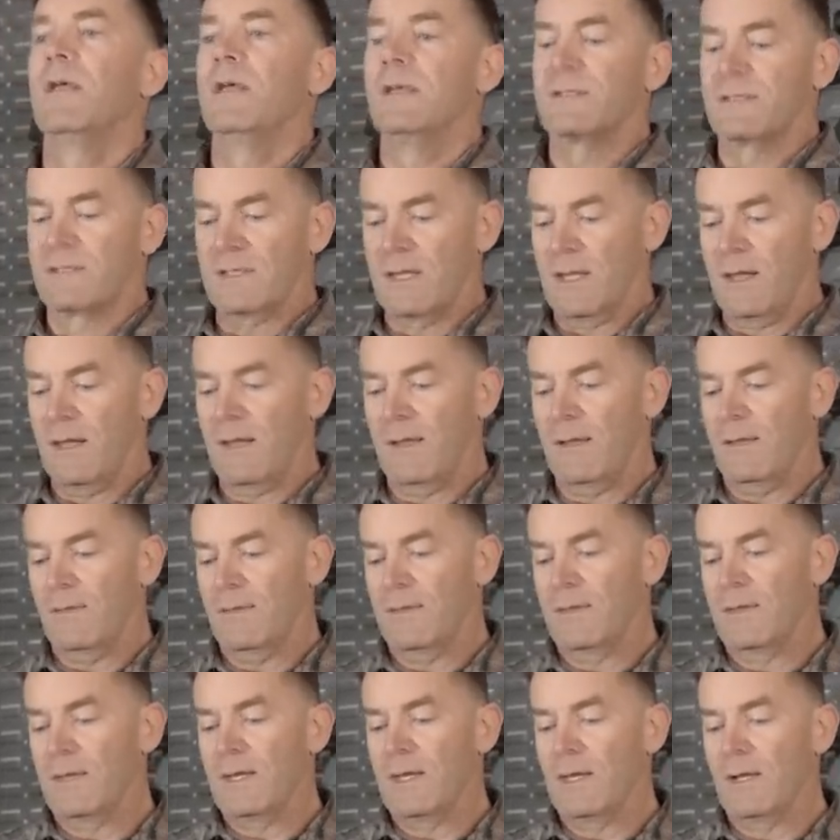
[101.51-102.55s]
say,
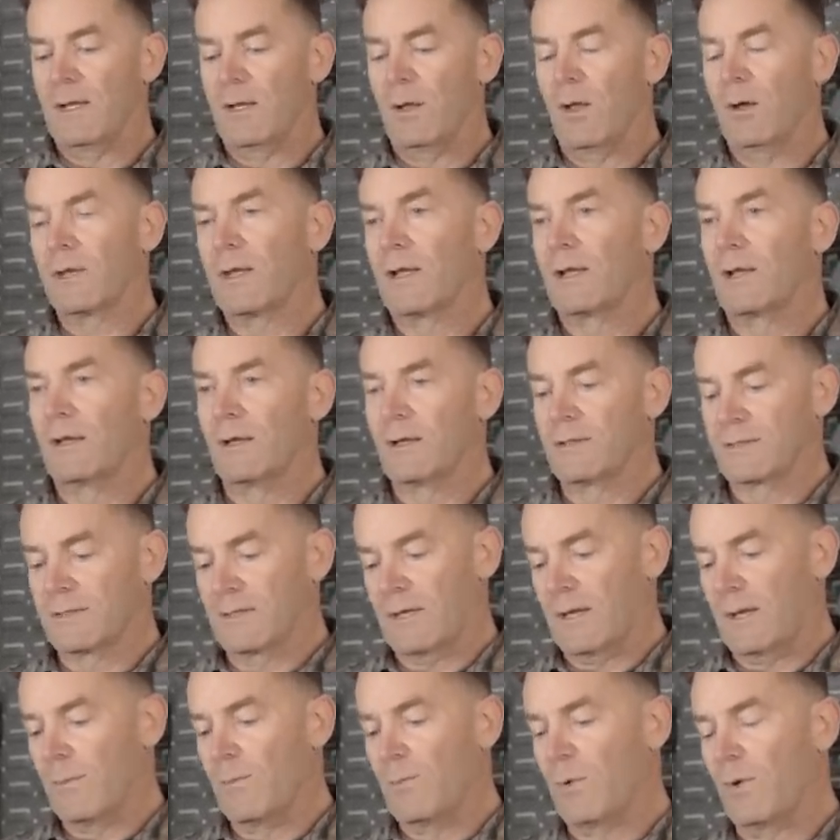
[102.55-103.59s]
the locking lugs
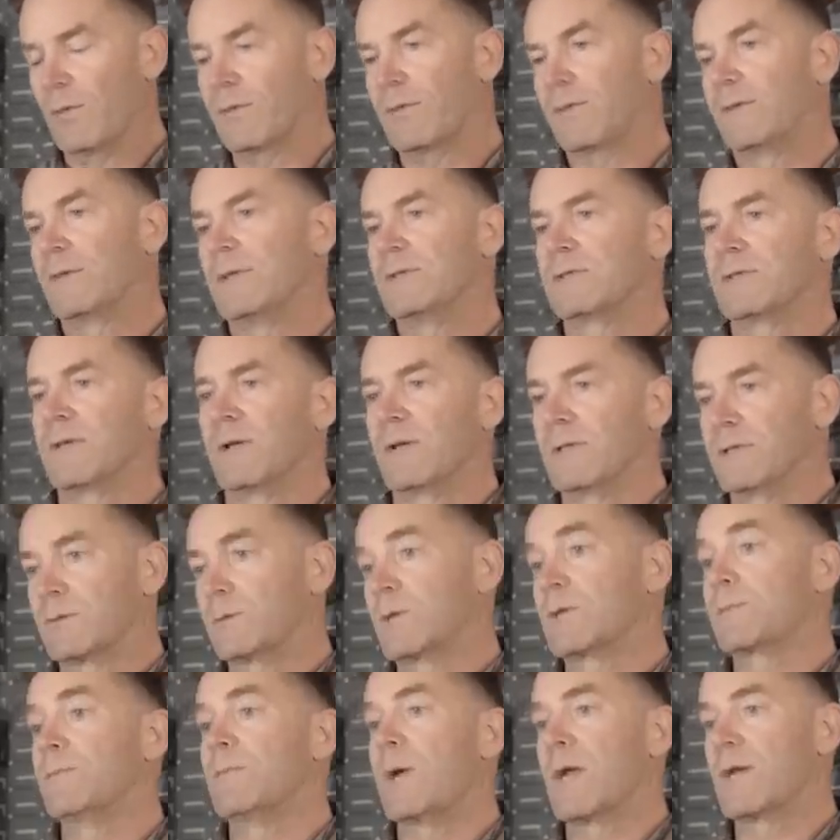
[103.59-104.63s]
in both of these guns,
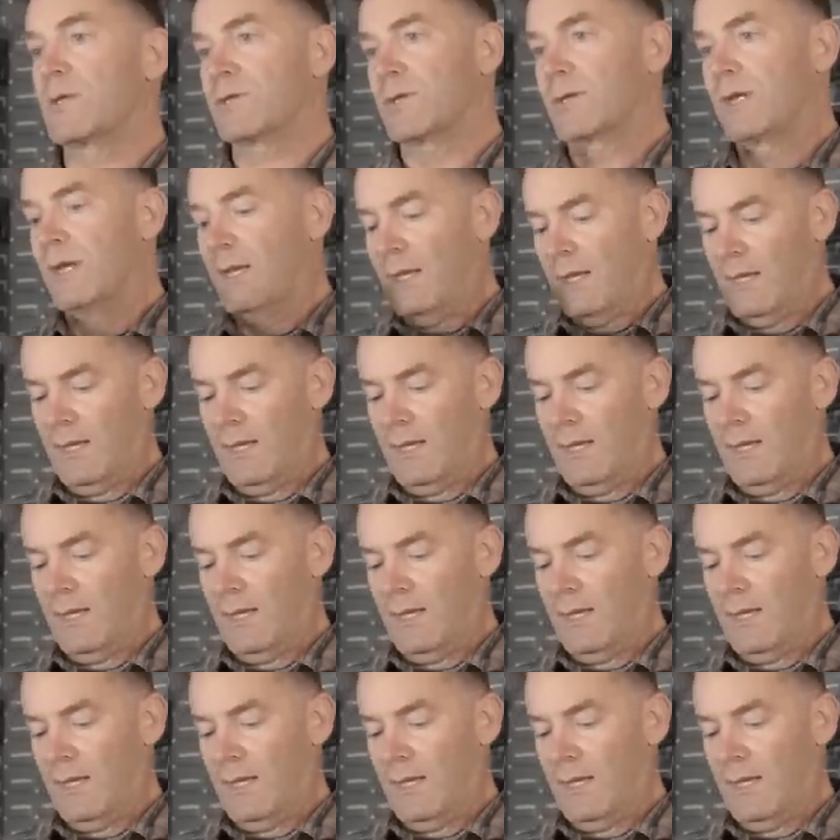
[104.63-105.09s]
which mesh